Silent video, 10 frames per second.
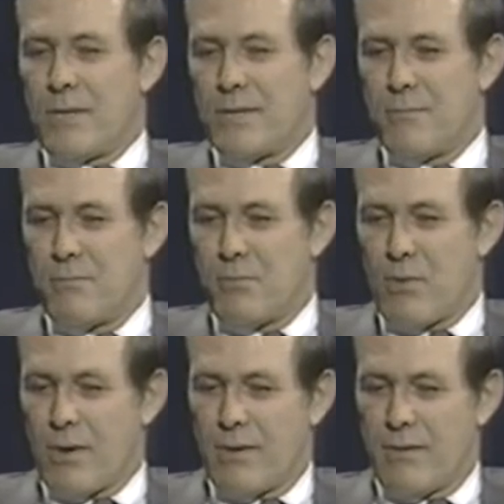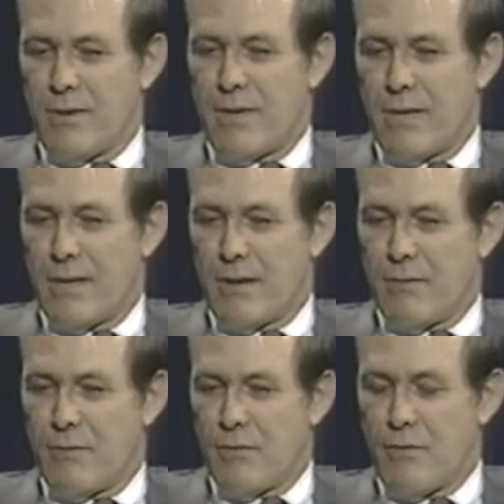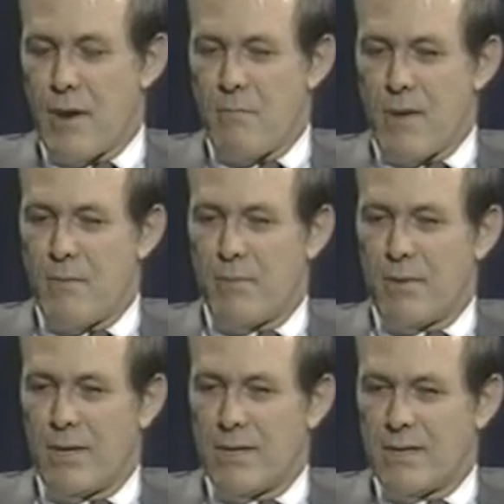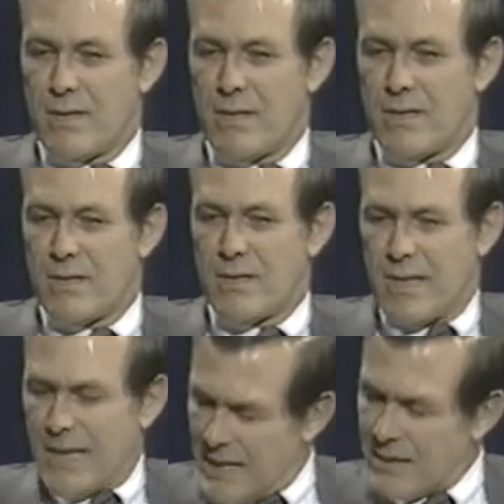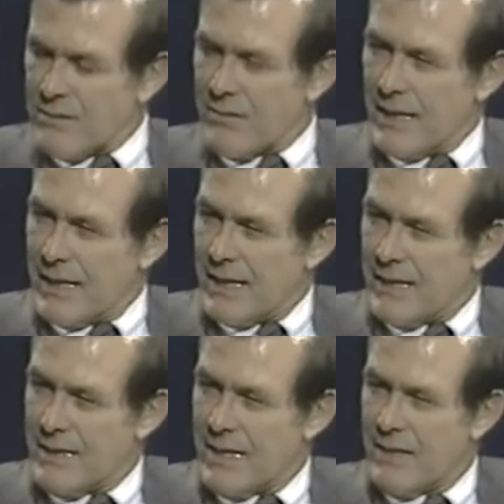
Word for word: what's important uh, for free people is to, is to study history and,